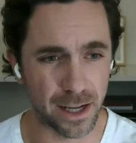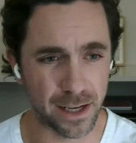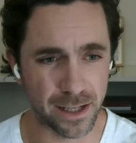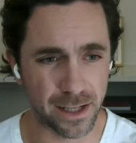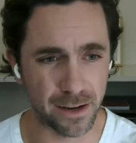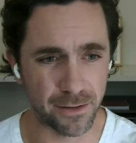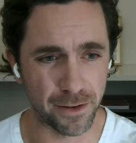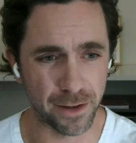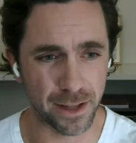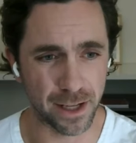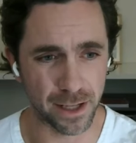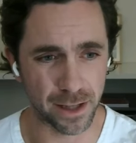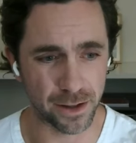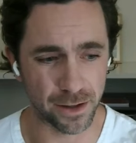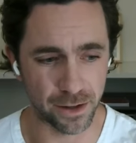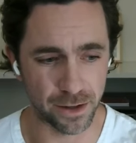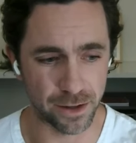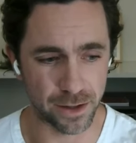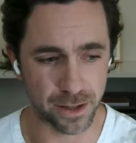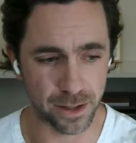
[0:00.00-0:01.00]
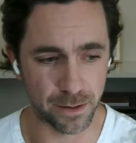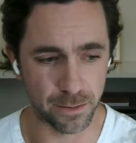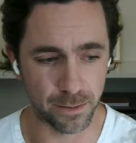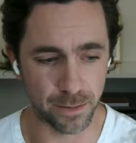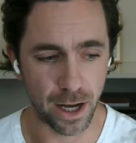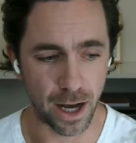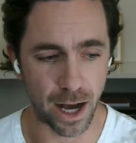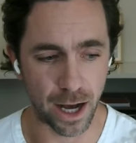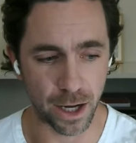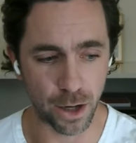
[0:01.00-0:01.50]
I definitely think there's
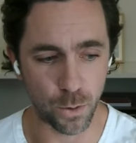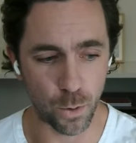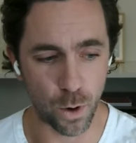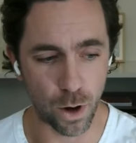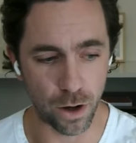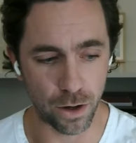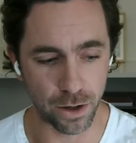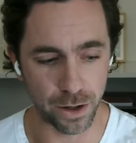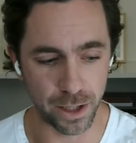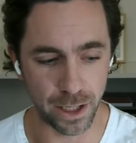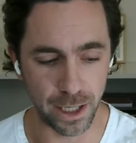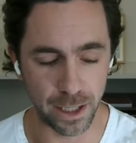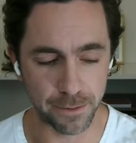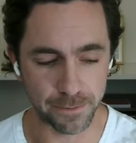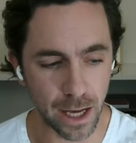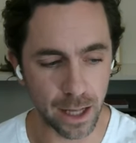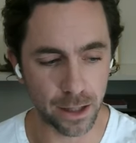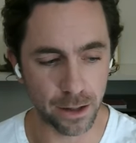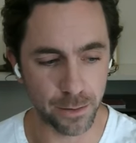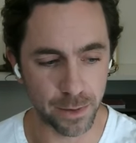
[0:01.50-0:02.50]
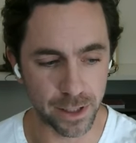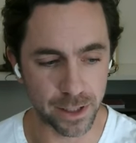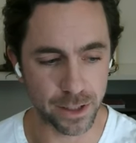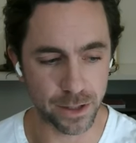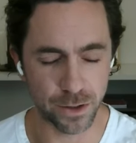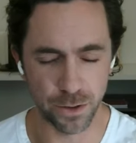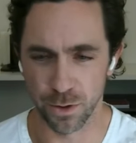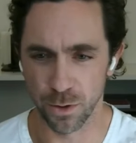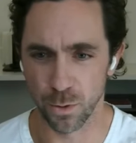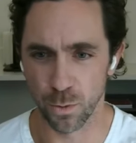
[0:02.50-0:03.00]
some high quality elements
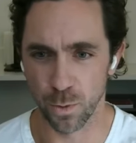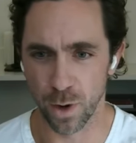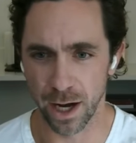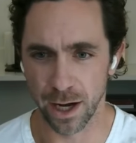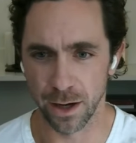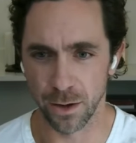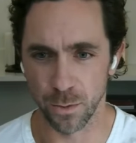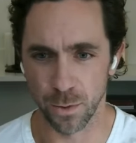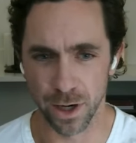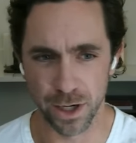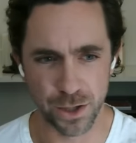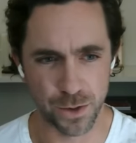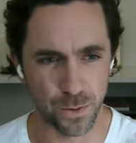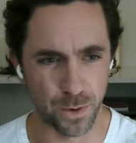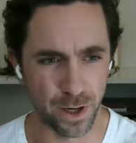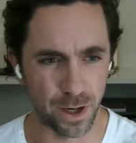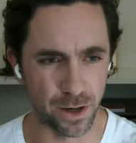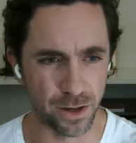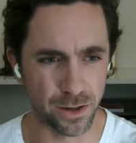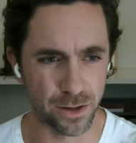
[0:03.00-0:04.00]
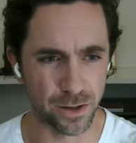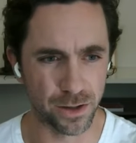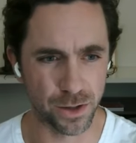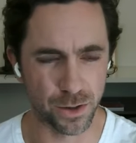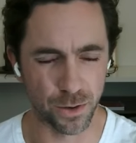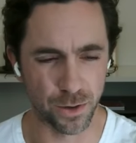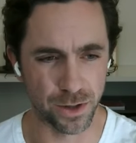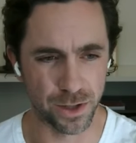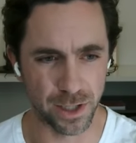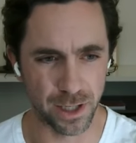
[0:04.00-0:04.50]
to the way in which we are
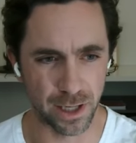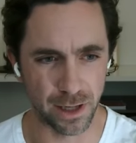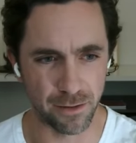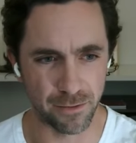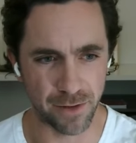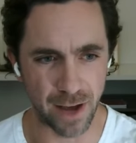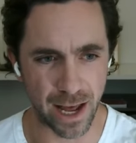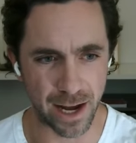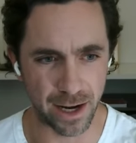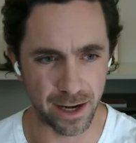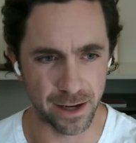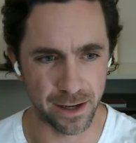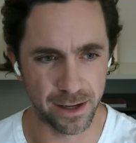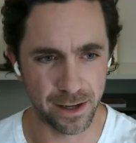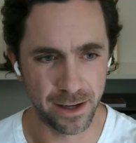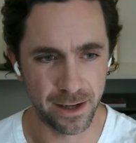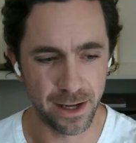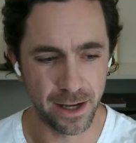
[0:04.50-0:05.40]
sourcing and vetting.